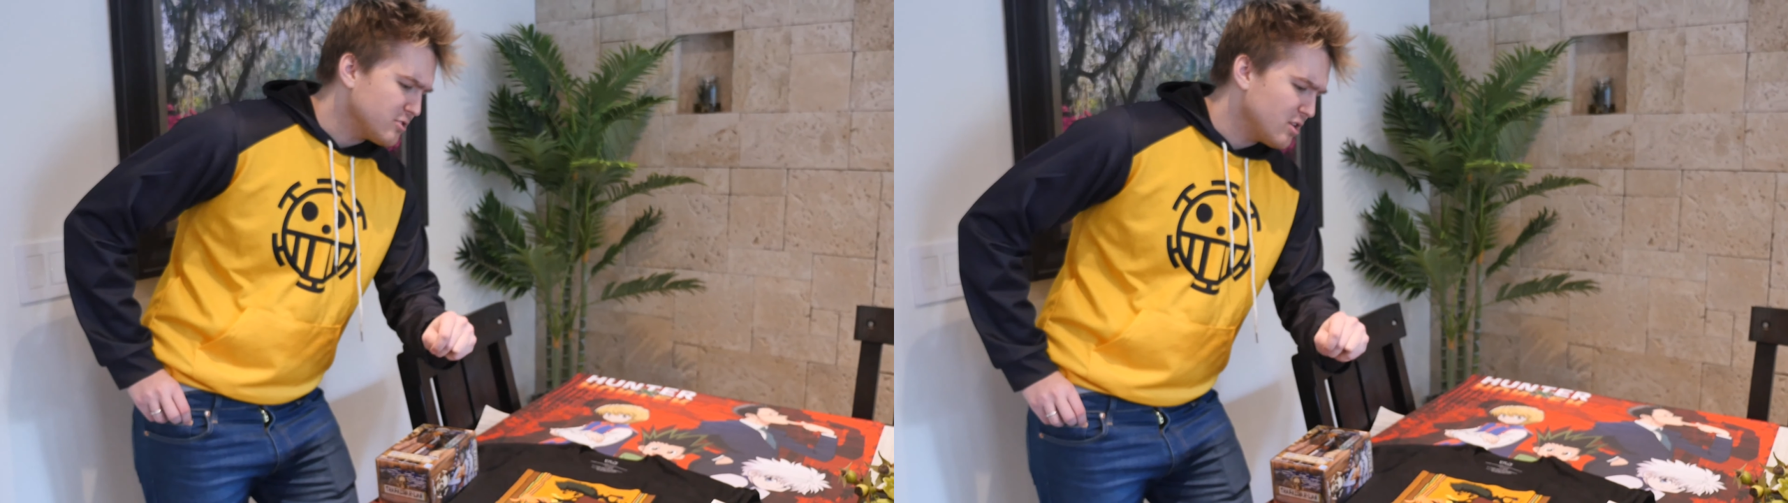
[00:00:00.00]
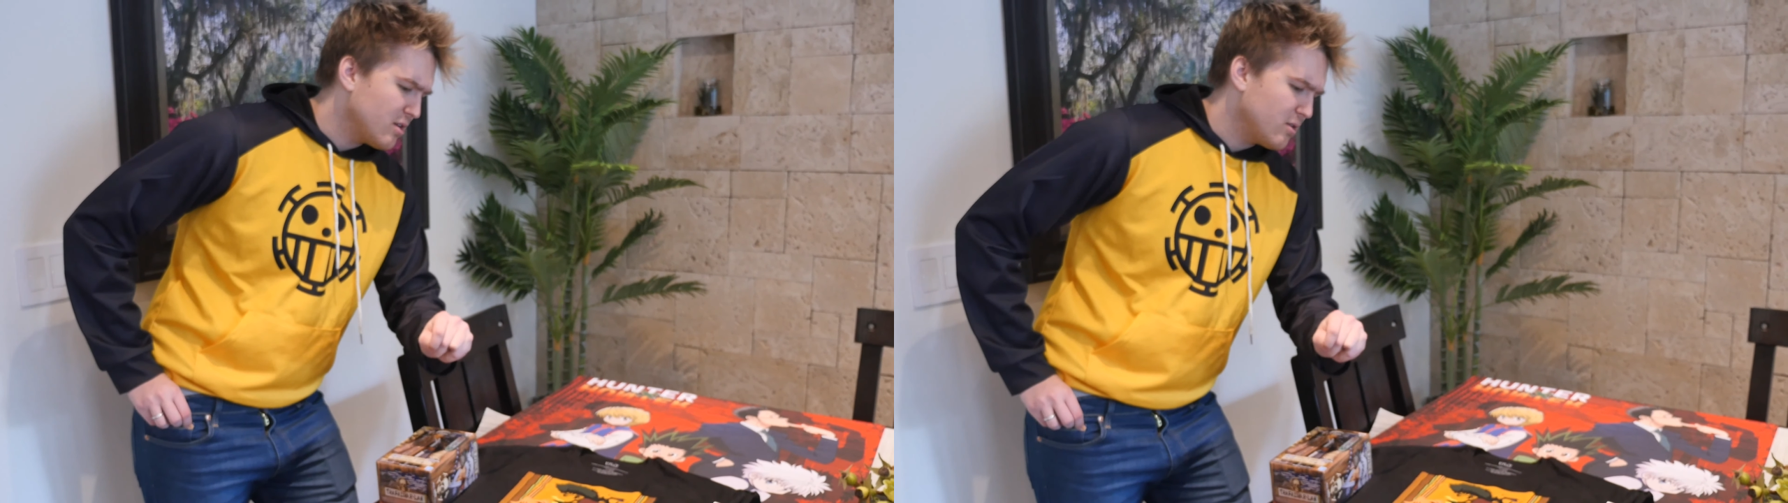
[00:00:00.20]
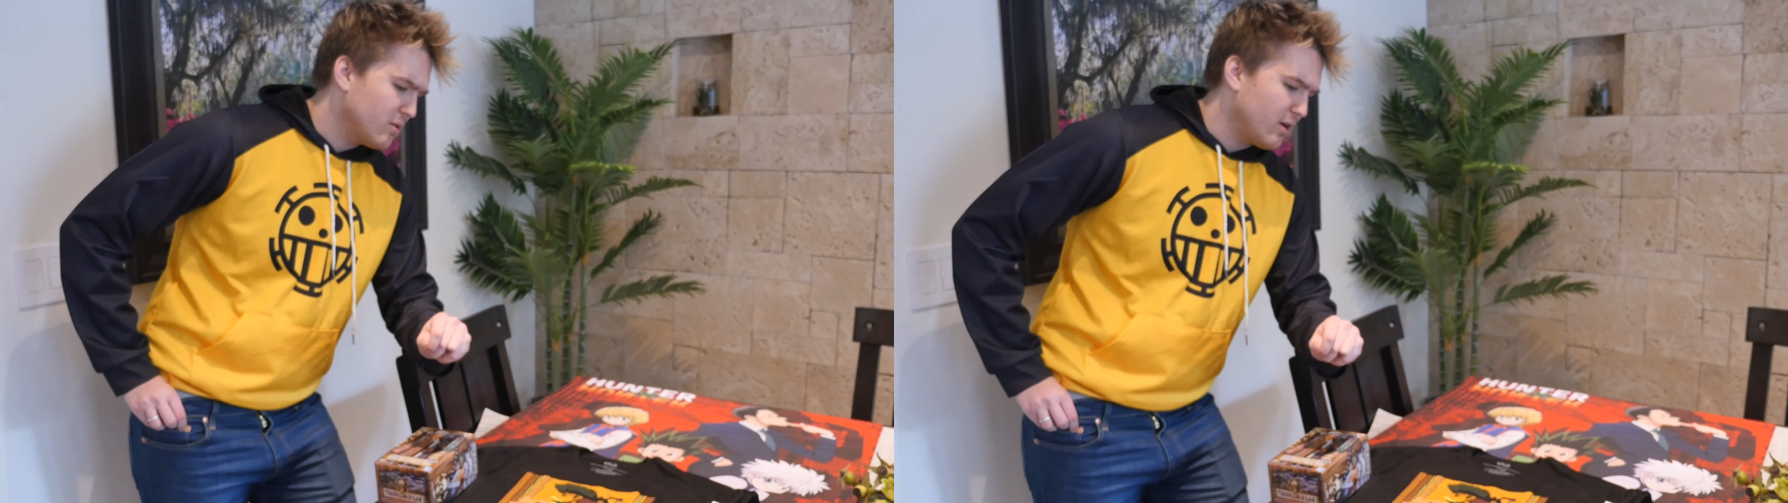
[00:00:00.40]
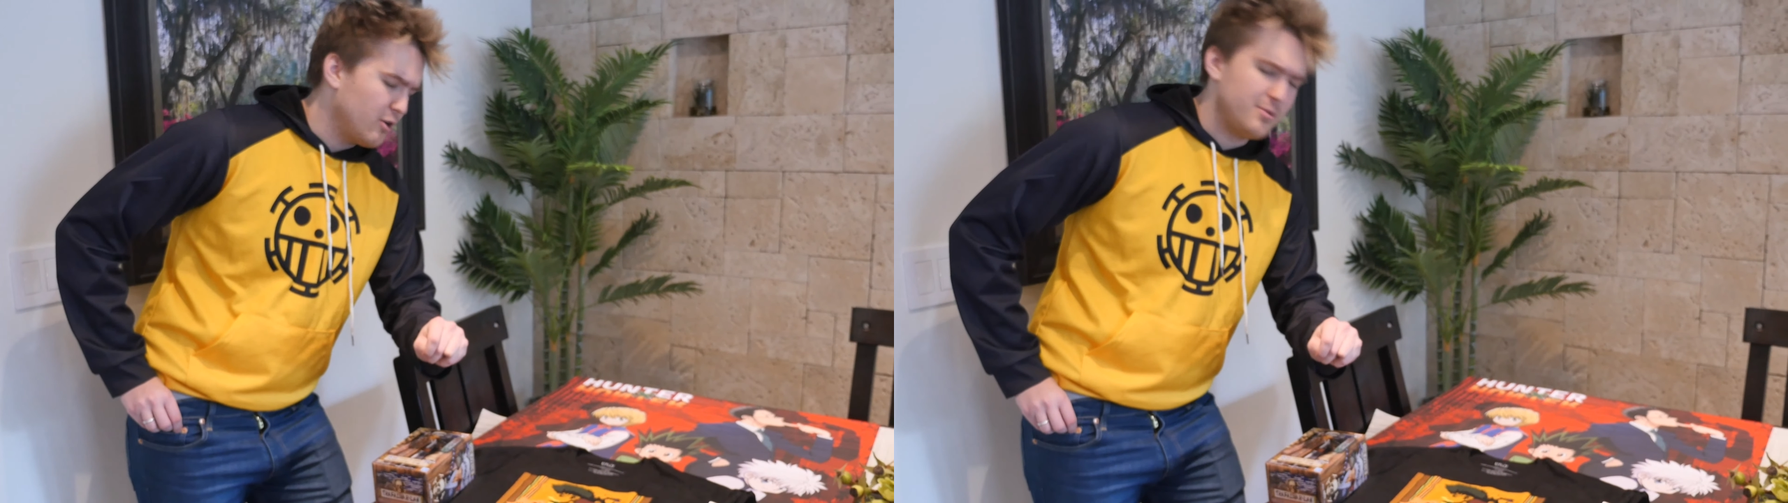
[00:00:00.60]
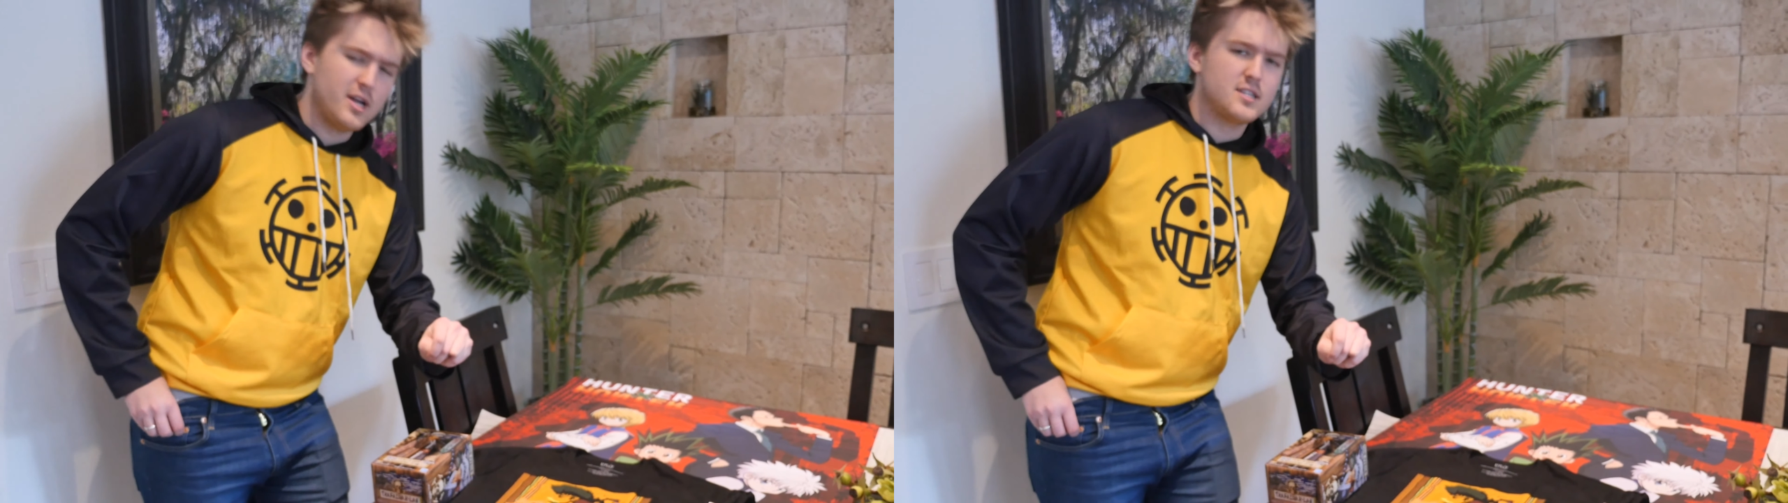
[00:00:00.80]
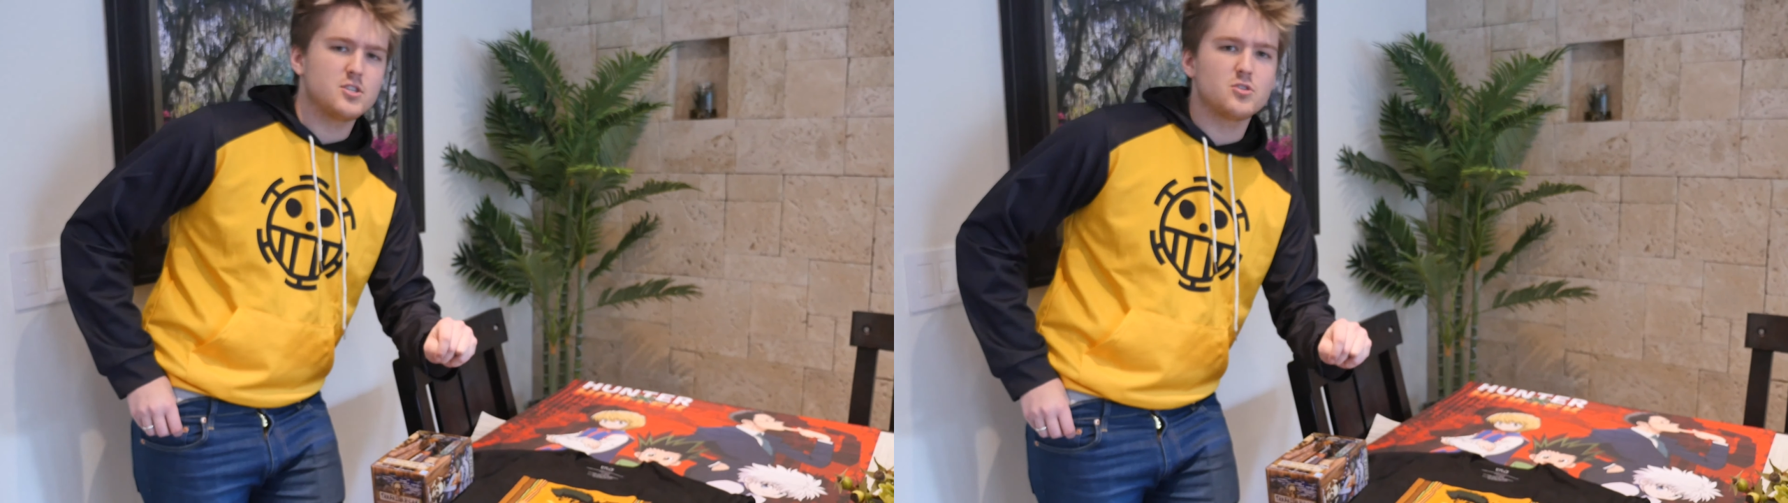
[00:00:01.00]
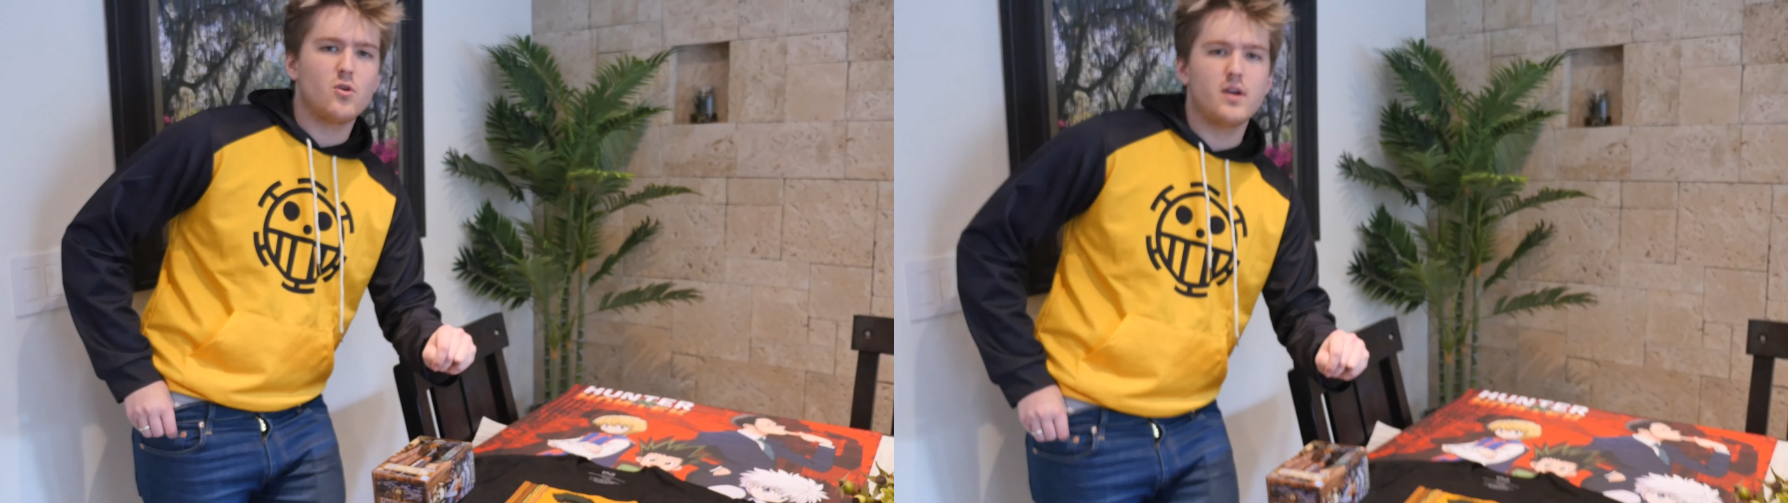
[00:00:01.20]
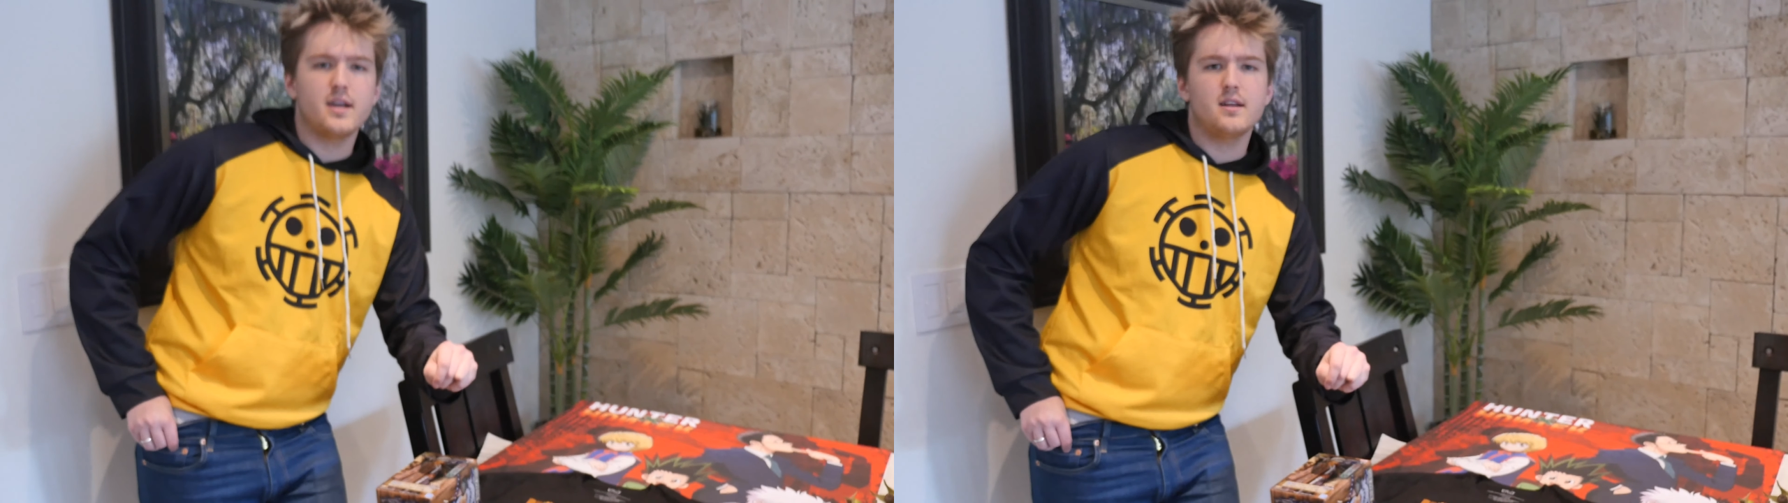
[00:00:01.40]
so I hope you guys
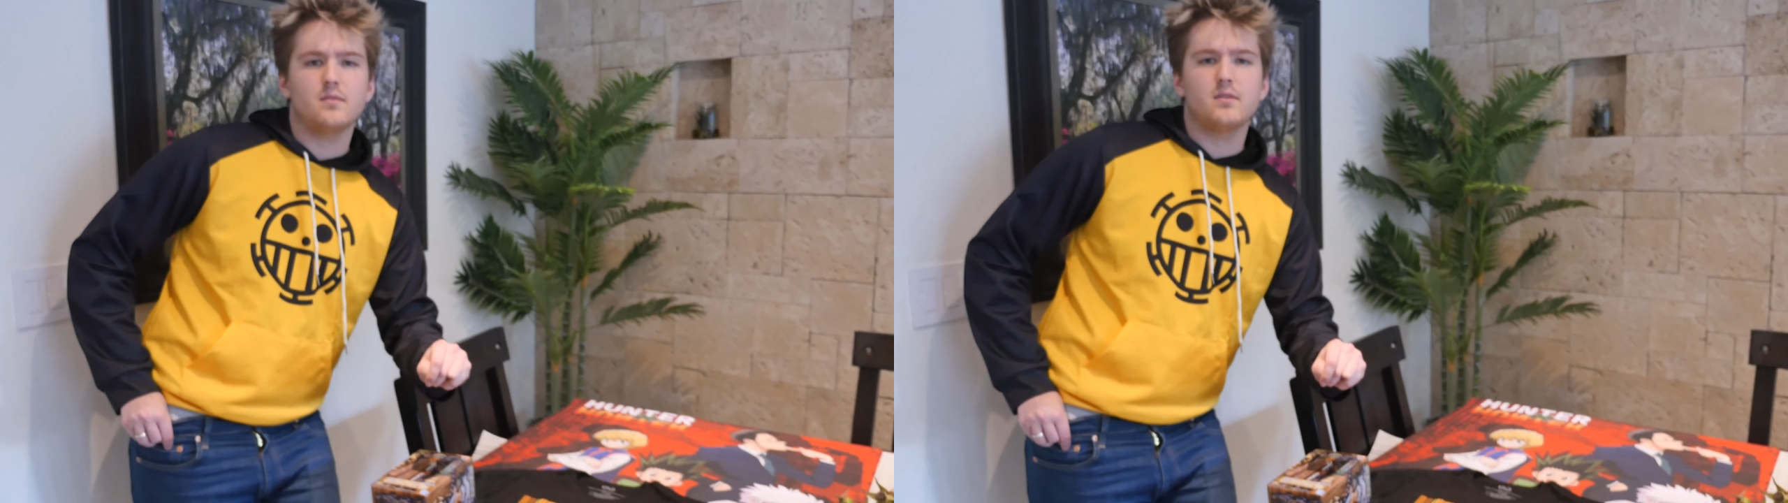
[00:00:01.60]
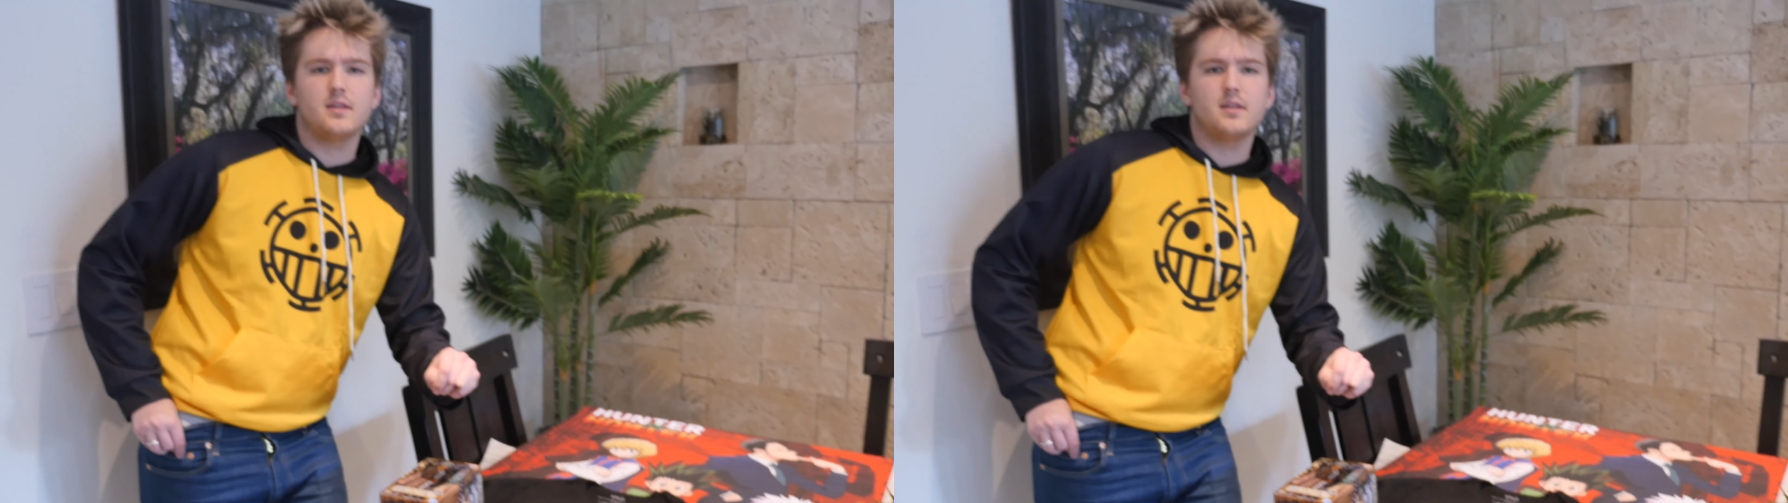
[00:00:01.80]
enjoyed.